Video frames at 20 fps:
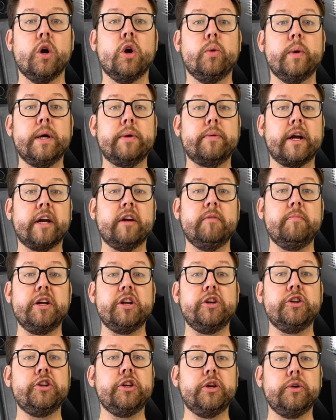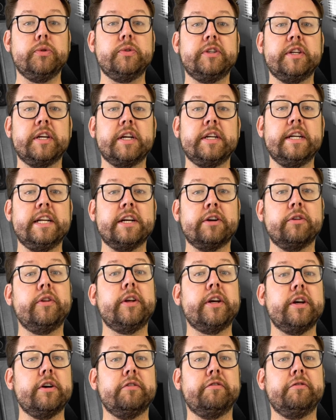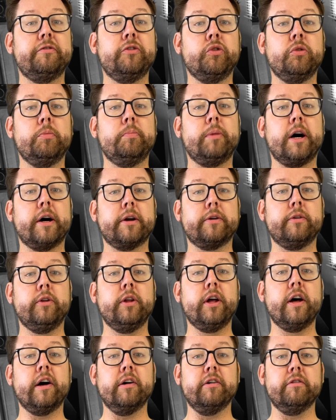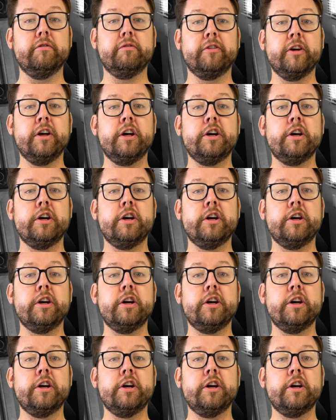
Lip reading: we recommend using nearly a full bottle of